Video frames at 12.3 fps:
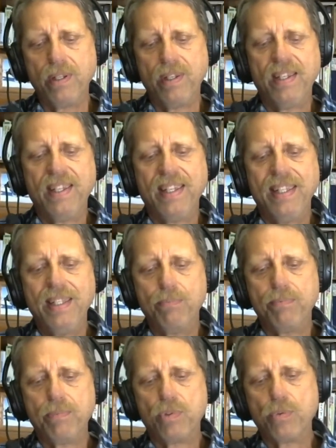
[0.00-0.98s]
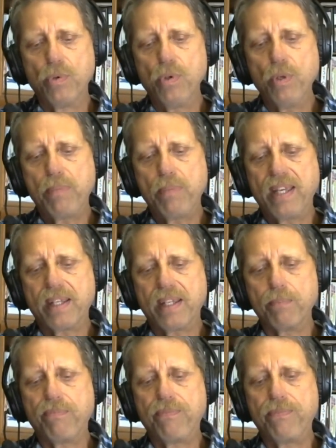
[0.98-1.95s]
he drew it back and
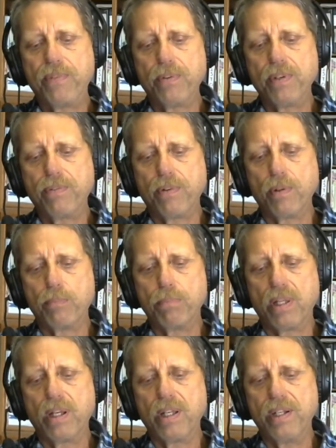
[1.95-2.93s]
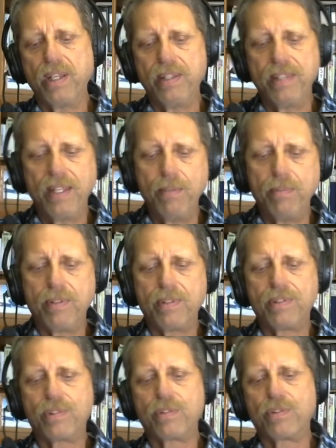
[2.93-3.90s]
filled it full of blood, and then
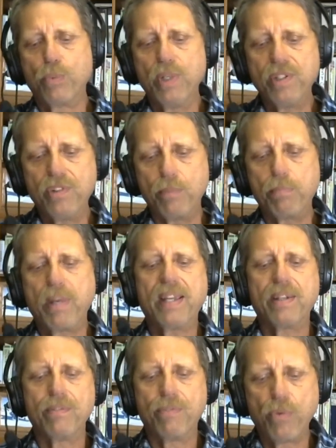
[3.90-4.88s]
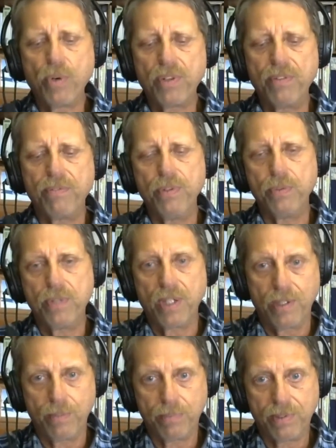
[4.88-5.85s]
swished it back and forth a few
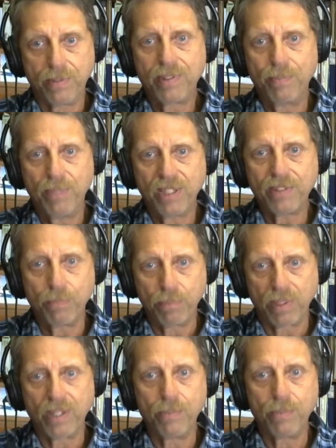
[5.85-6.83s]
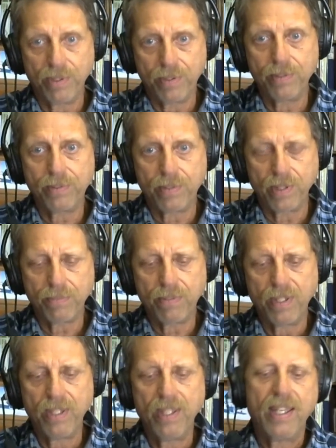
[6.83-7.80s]
times to mix the blood with this stuff.
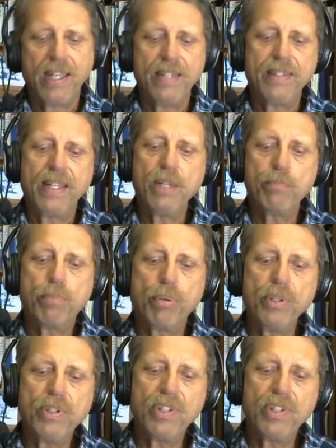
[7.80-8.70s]
And then he pushed it